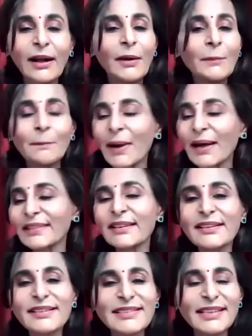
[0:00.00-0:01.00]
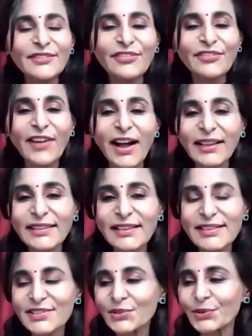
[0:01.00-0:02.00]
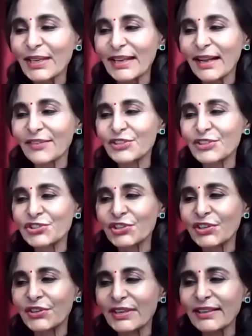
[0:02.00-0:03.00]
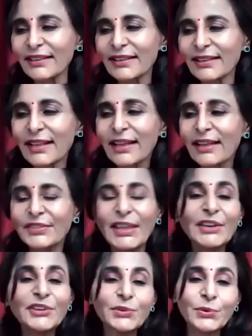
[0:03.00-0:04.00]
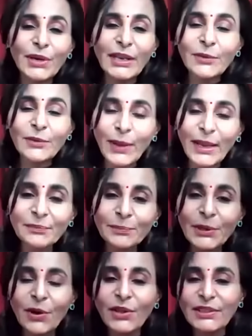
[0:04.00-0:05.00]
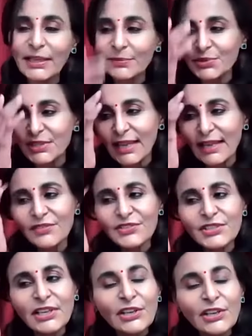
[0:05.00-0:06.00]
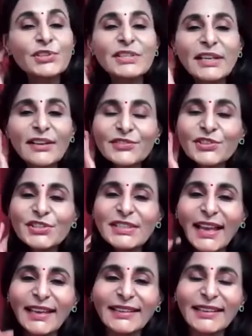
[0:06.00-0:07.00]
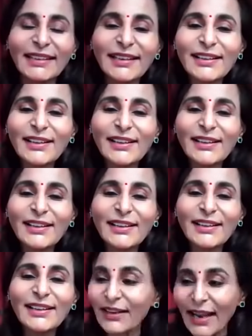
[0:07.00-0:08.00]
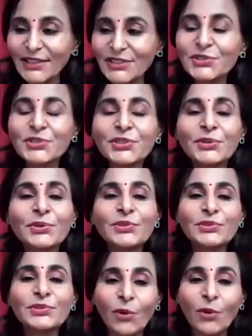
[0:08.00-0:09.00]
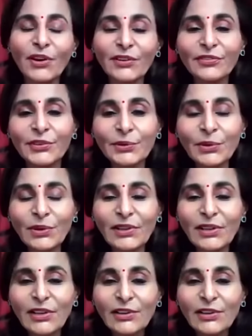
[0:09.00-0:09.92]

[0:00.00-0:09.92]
mothers and fathers looking after children. They truly went beyond themselves to serve society. So my gratitude to all of you.